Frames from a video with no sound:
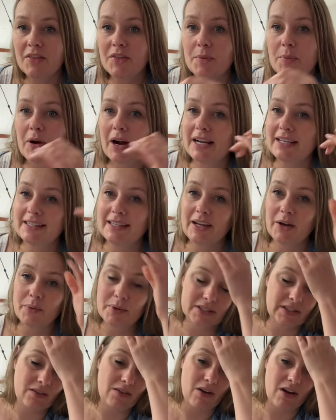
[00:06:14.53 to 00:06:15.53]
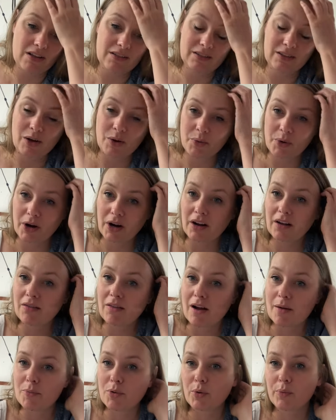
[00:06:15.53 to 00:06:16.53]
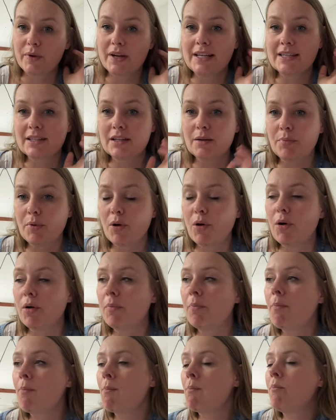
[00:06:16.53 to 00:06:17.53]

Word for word: The pricing was a lot lower, a lot more reasonable